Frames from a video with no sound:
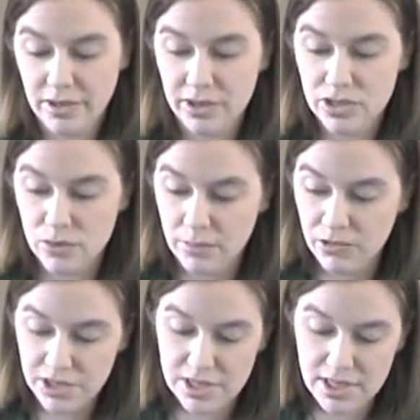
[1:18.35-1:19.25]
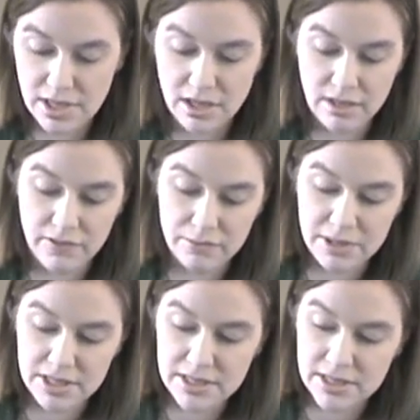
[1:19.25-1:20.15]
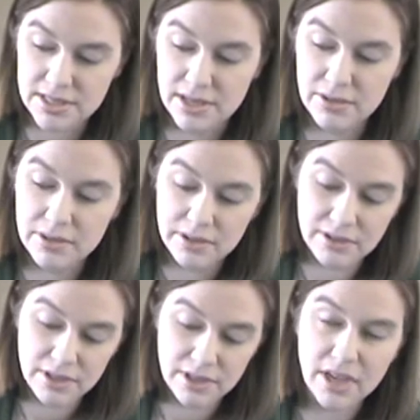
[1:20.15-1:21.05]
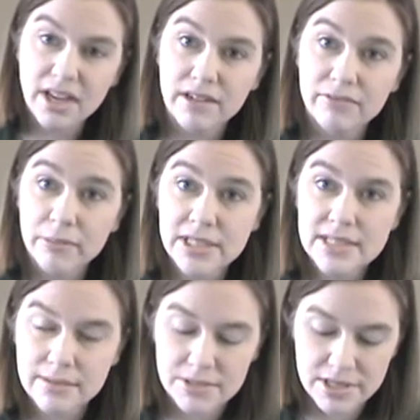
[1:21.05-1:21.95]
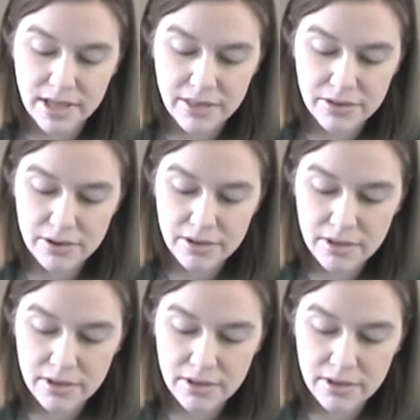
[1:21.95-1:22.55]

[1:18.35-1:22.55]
So I'm going to take all of the pieces out and kind of mix them together